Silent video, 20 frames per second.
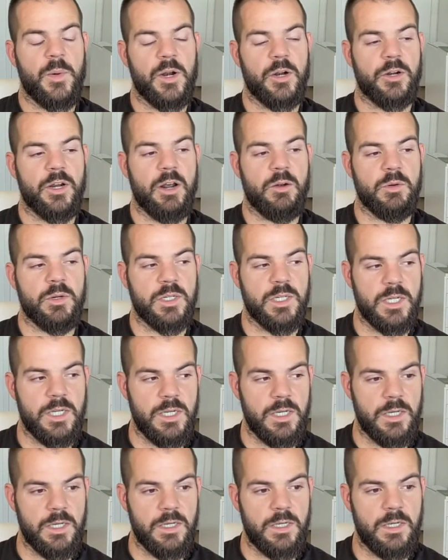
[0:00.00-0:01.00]
a better
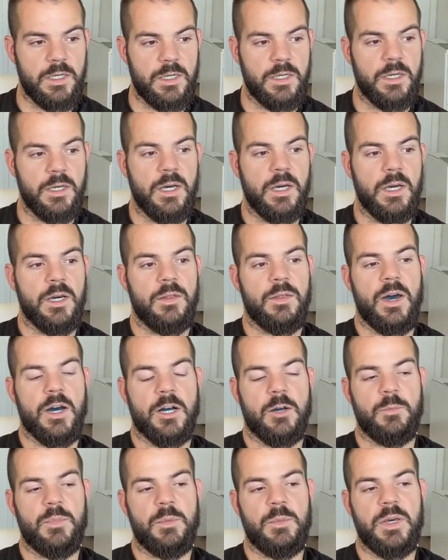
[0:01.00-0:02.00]
guarantee.
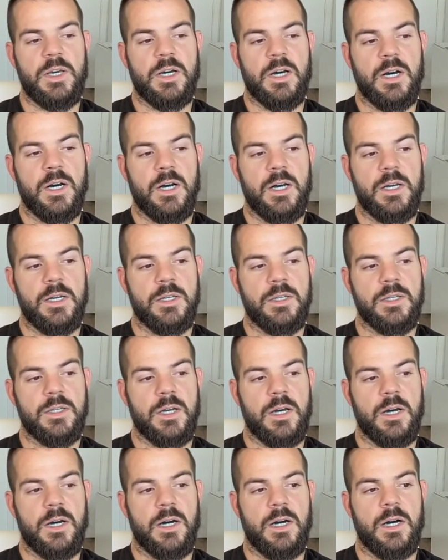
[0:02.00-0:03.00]
That could mm-hmm. be because
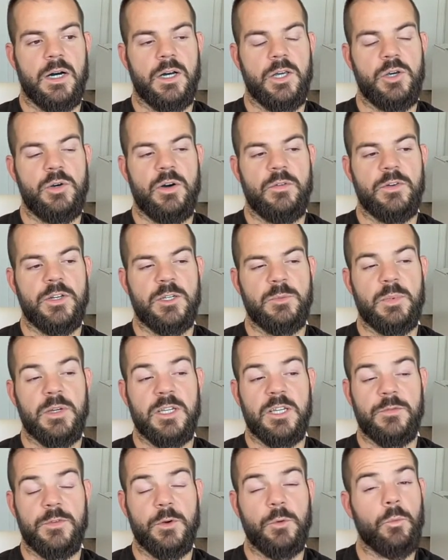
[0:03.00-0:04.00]
uh, you have a
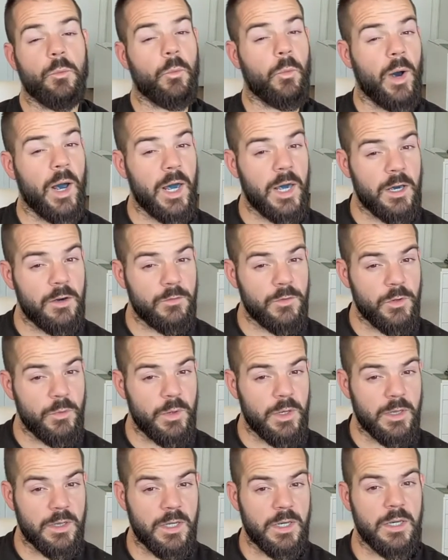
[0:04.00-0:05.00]
specific way of
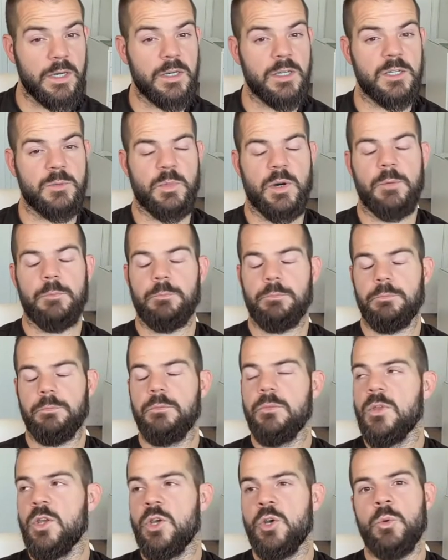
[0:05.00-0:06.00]
doing things, but
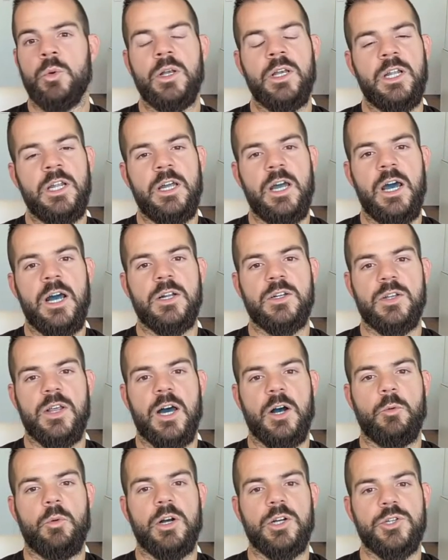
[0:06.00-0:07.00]
you really need to answer
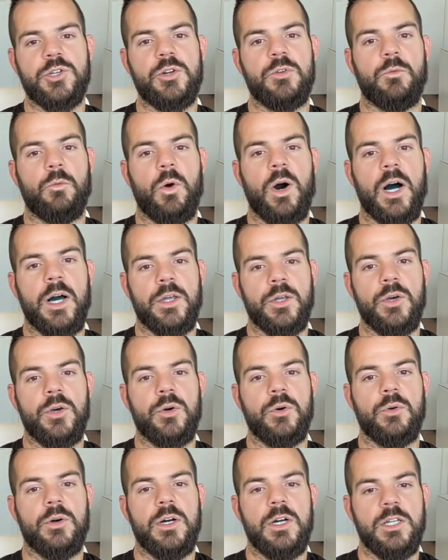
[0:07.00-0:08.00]
that question of why
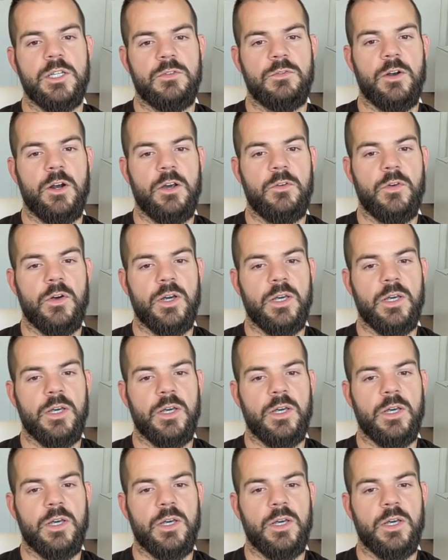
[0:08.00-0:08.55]
you. It's very,